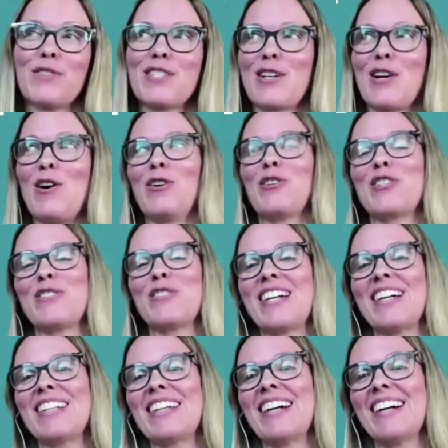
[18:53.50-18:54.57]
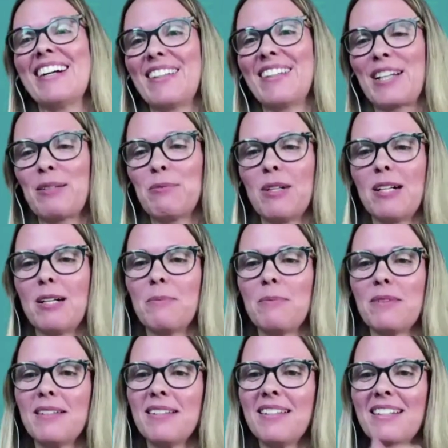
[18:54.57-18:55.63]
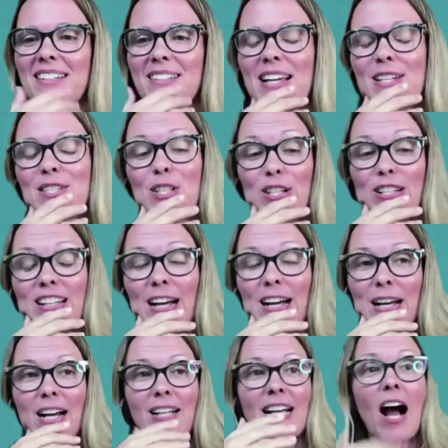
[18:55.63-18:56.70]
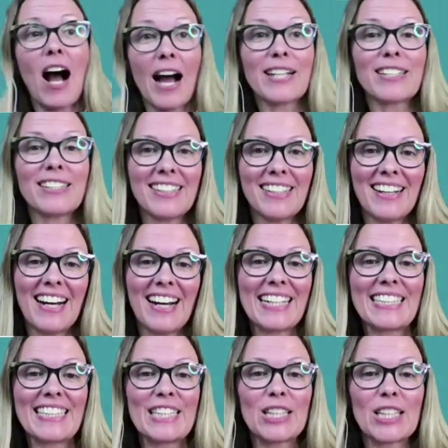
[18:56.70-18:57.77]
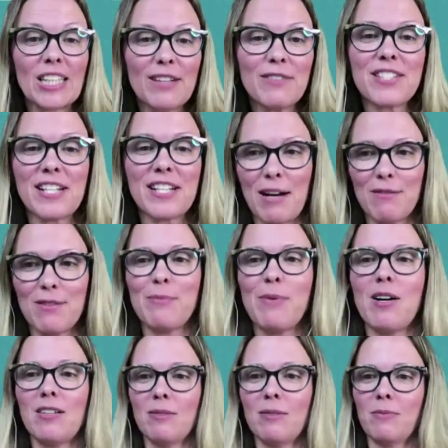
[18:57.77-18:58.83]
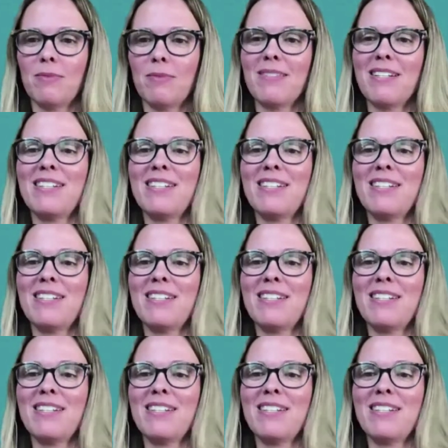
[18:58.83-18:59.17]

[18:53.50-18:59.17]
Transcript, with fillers: this call do that. Yeah, like a mom. That's good. I, I'd, I'd love to have a mom